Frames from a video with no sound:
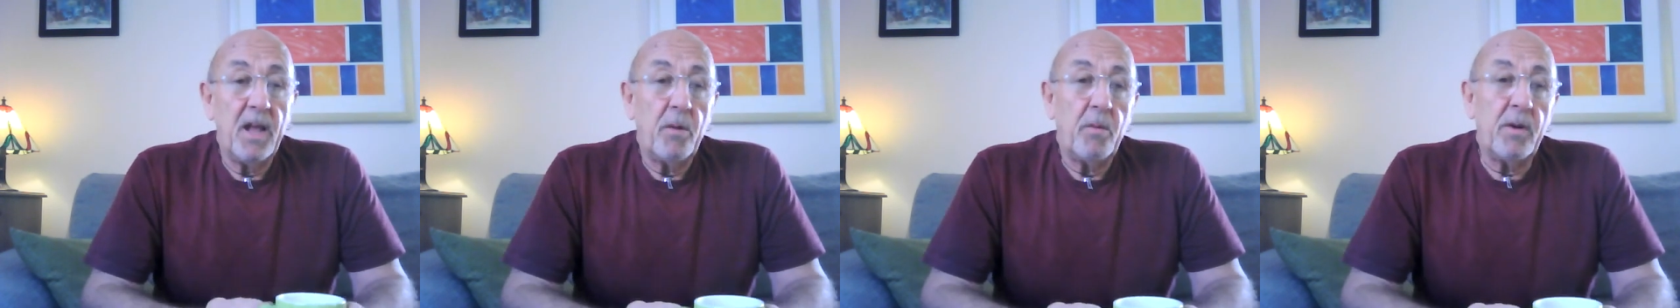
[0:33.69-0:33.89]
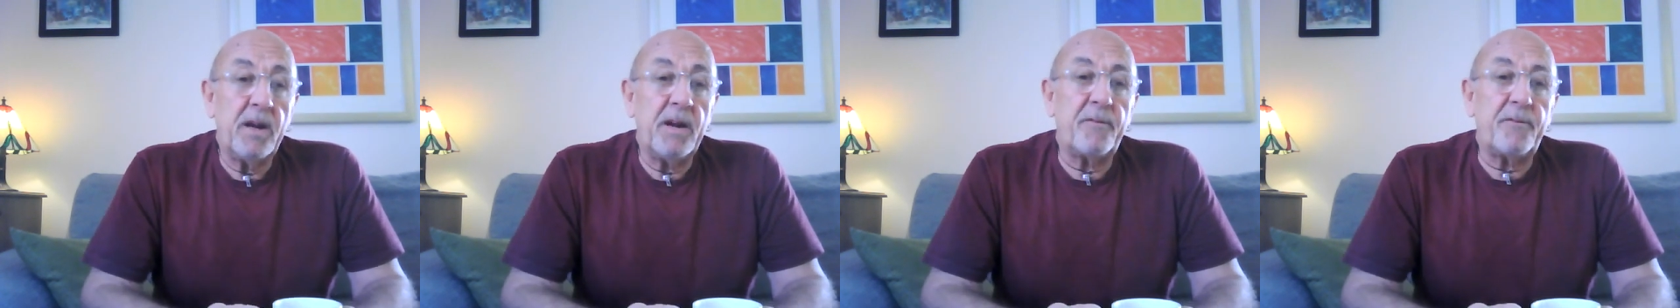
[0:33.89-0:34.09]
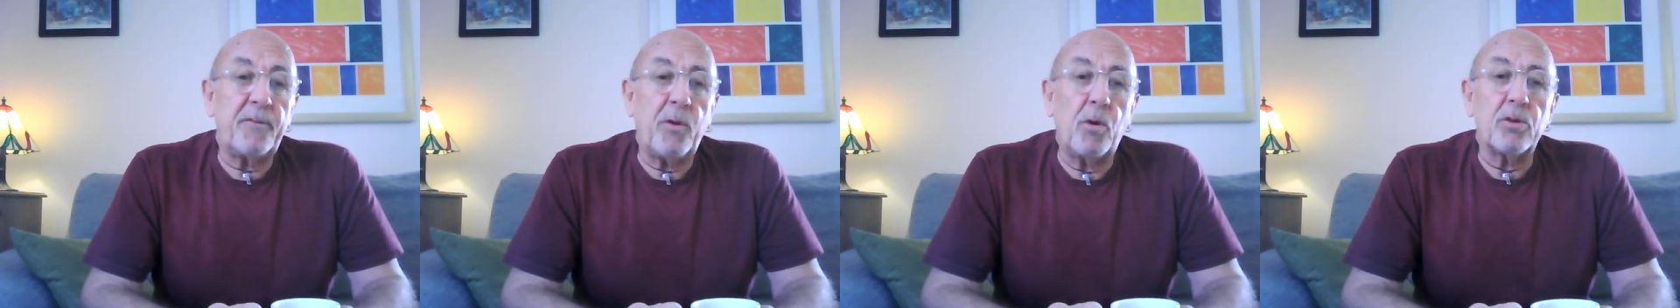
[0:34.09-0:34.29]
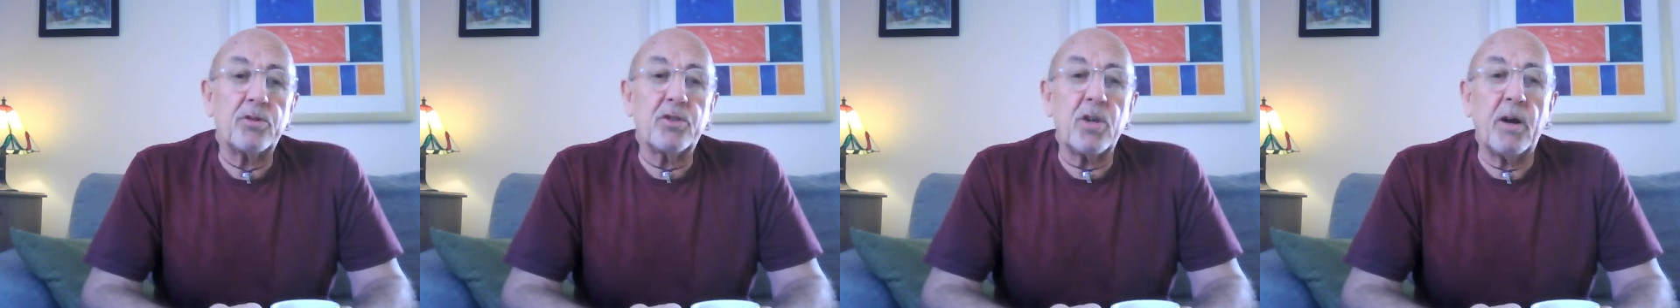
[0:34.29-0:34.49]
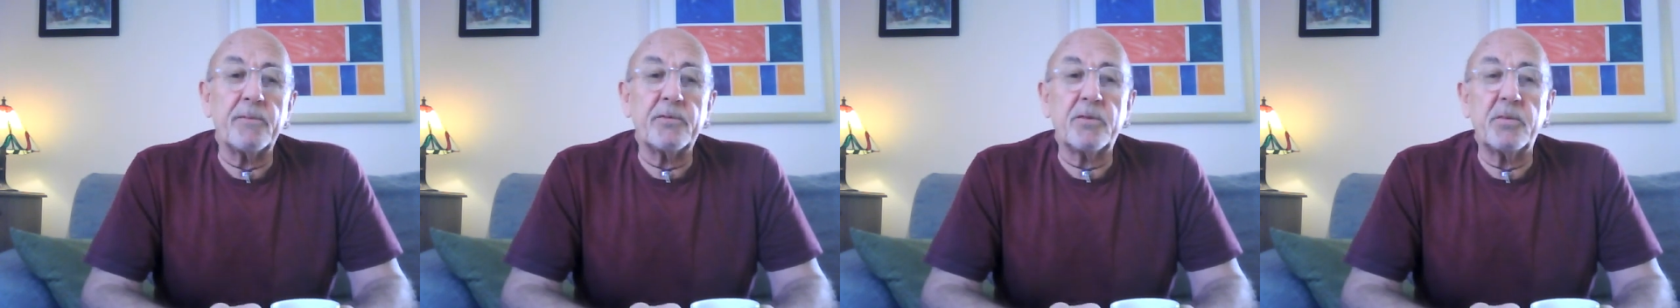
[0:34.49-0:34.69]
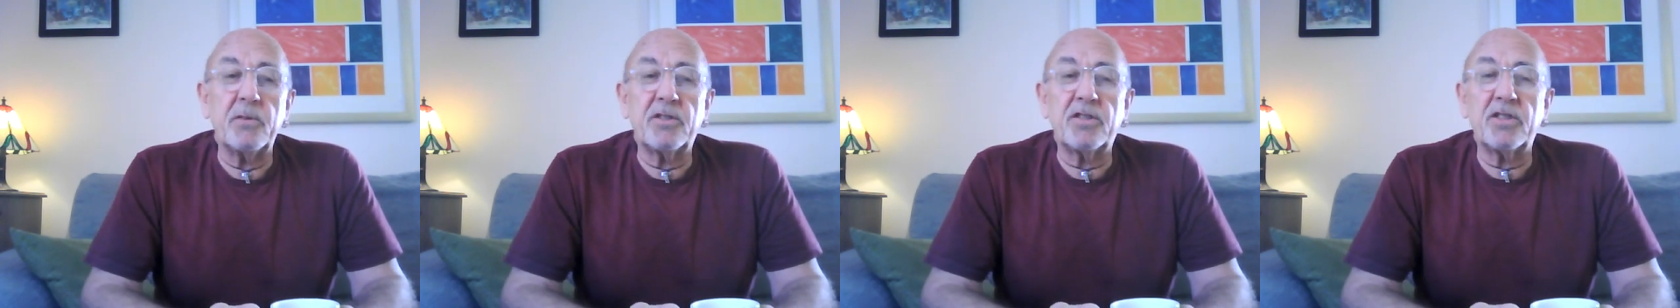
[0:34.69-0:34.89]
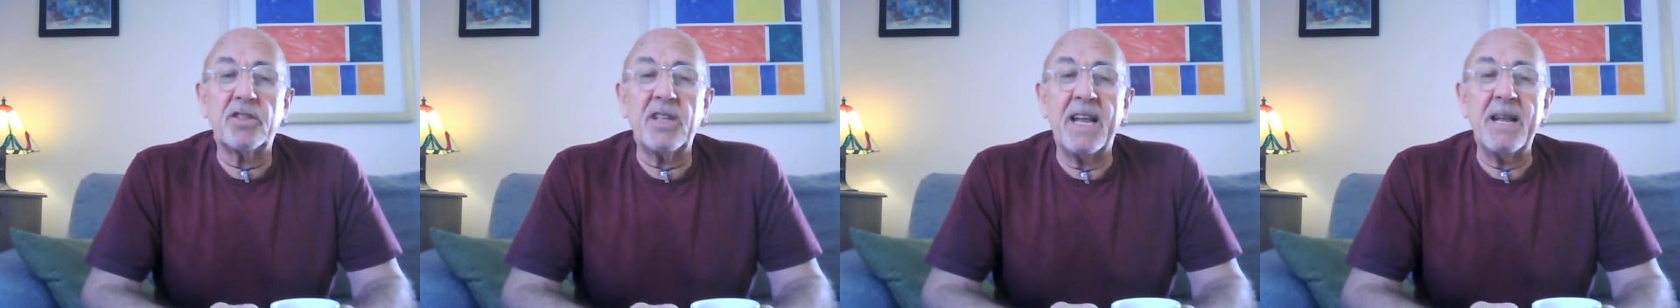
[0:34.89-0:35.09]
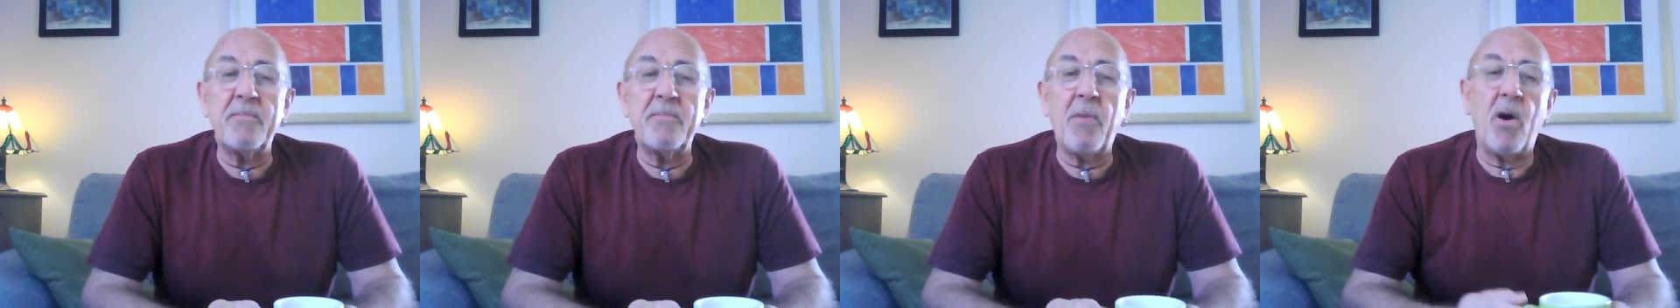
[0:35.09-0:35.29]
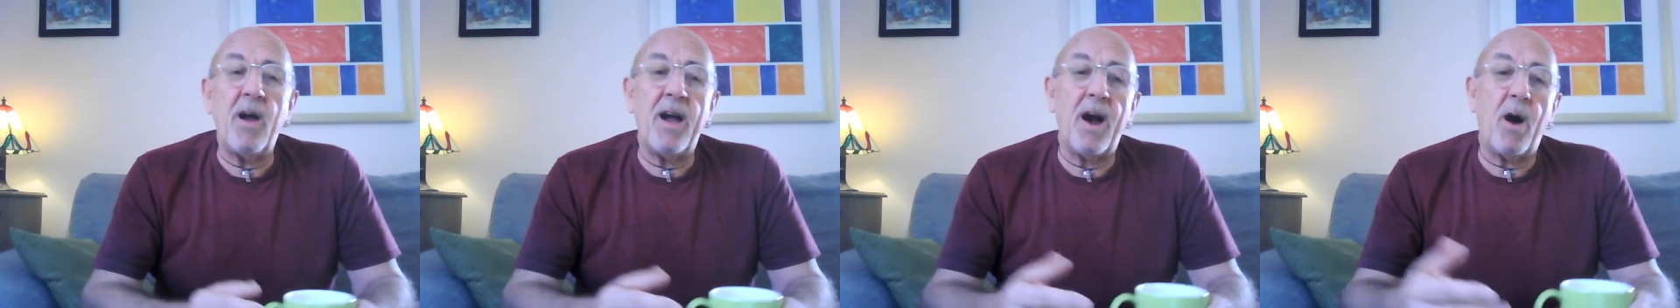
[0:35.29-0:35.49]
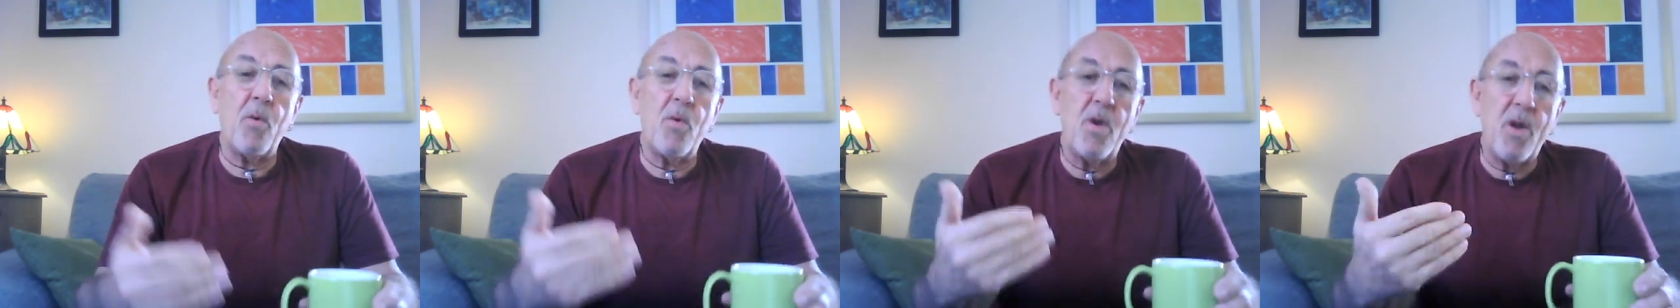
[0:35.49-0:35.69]
When the four tops would sing my
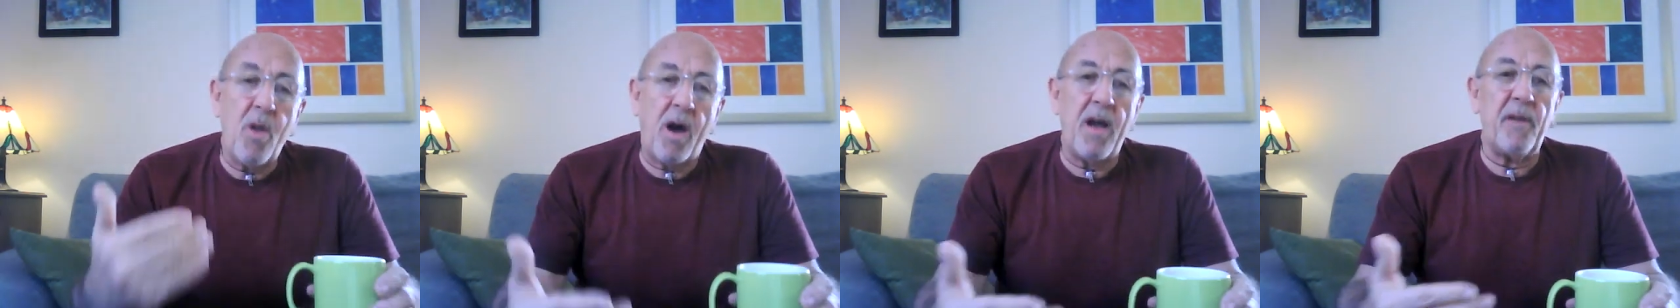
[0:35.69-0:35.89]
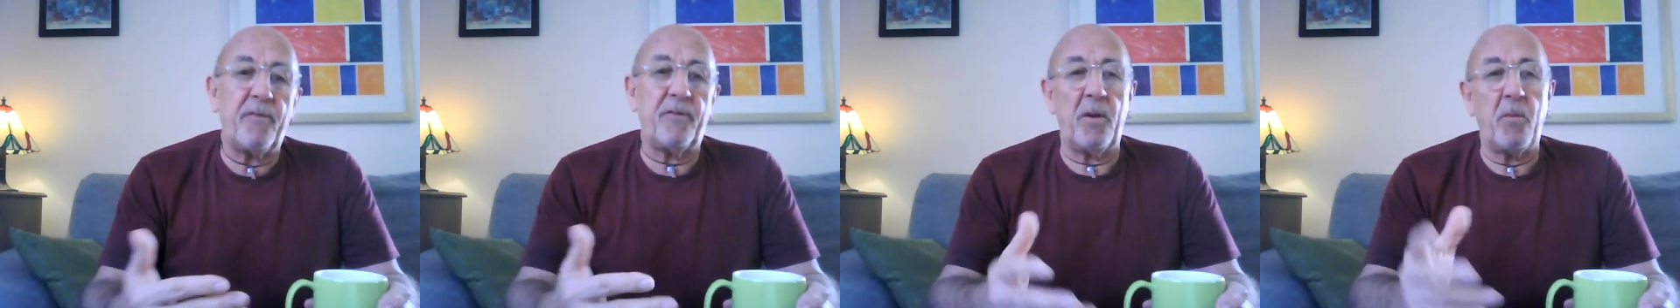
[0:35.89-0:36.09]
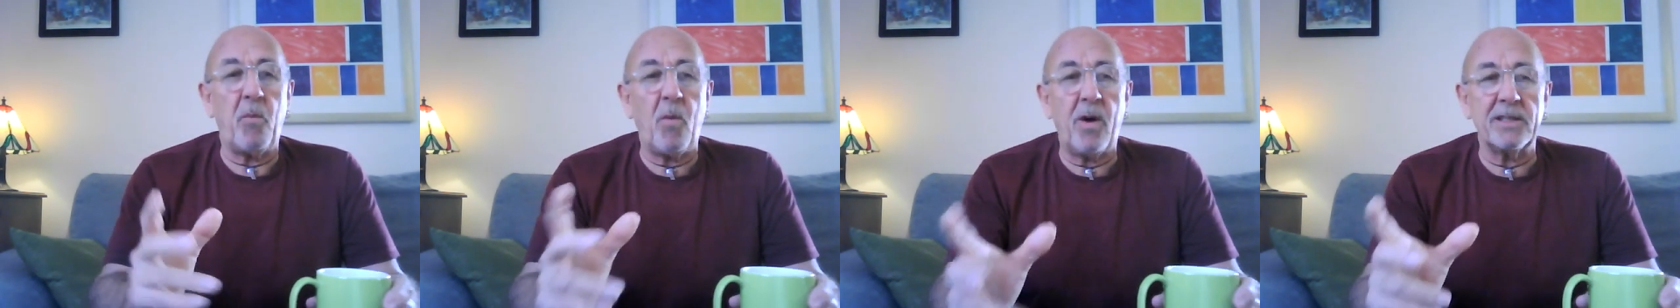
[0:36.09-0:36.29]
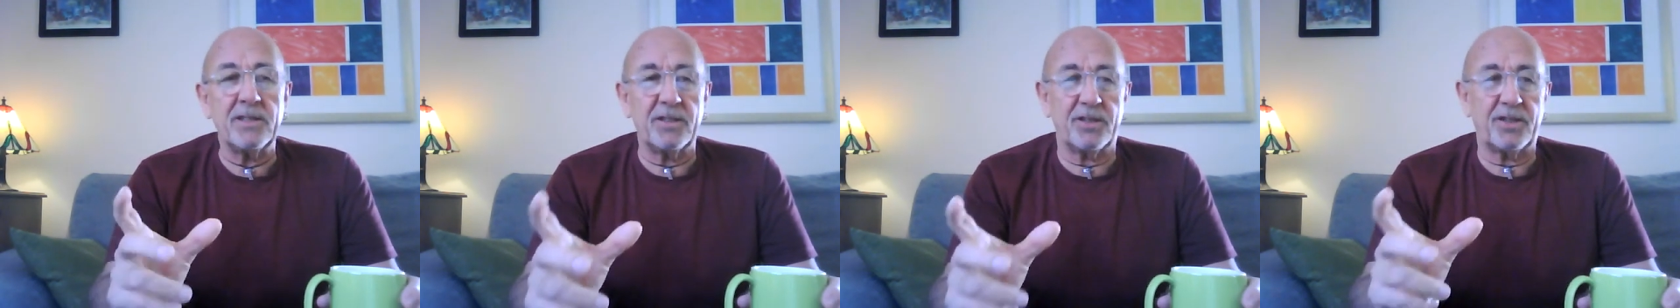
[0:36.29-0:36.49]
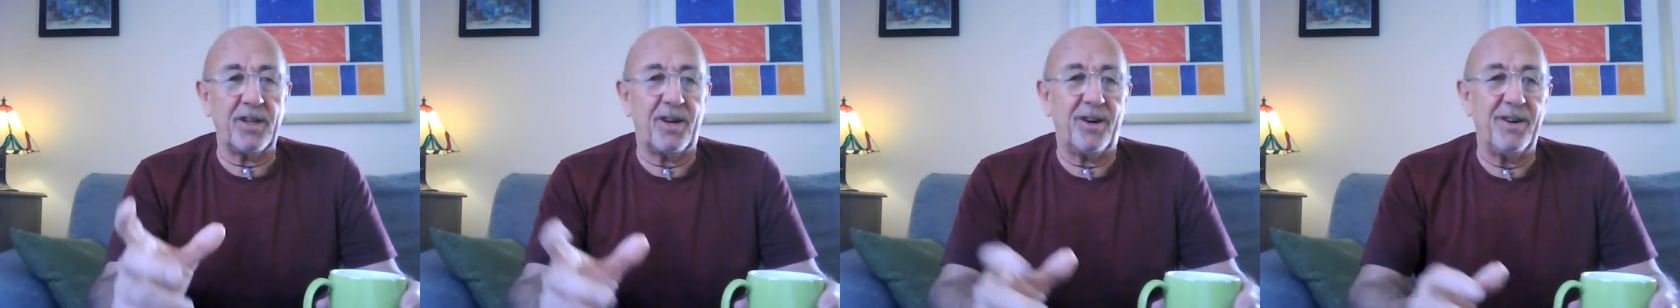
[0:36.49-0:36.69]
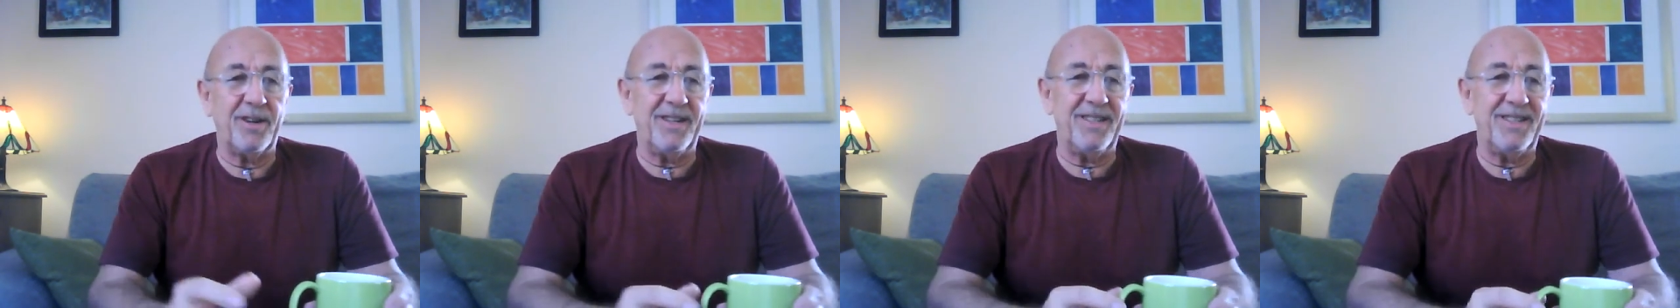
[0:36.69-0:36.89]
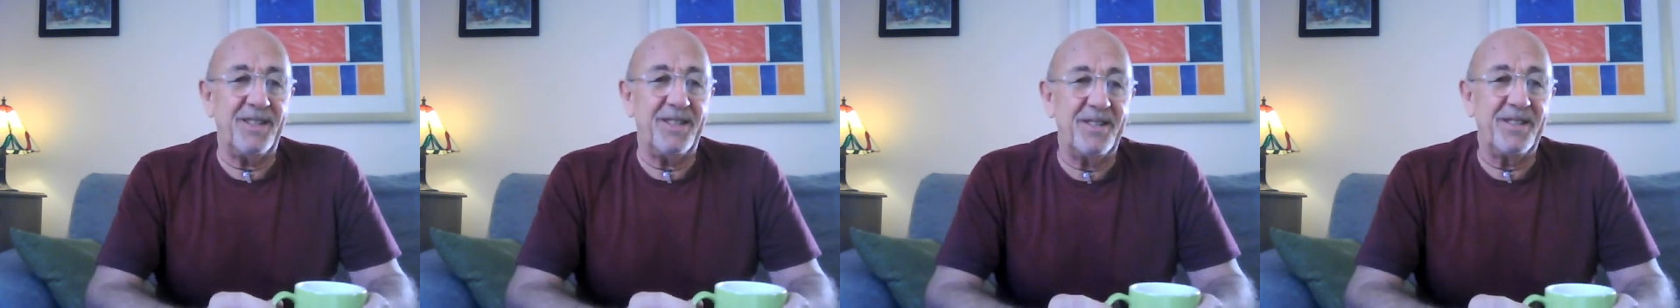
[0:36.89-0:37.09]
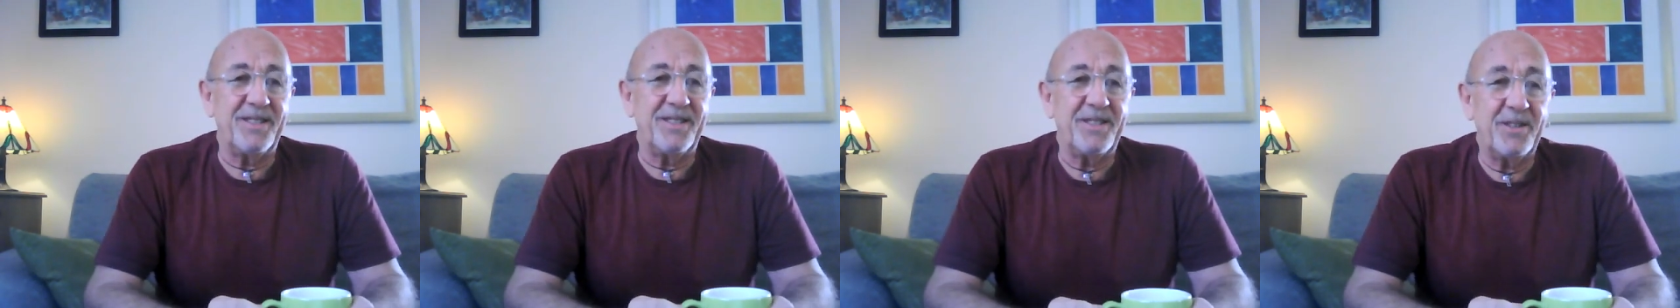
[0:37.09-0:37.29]
whole life in one song and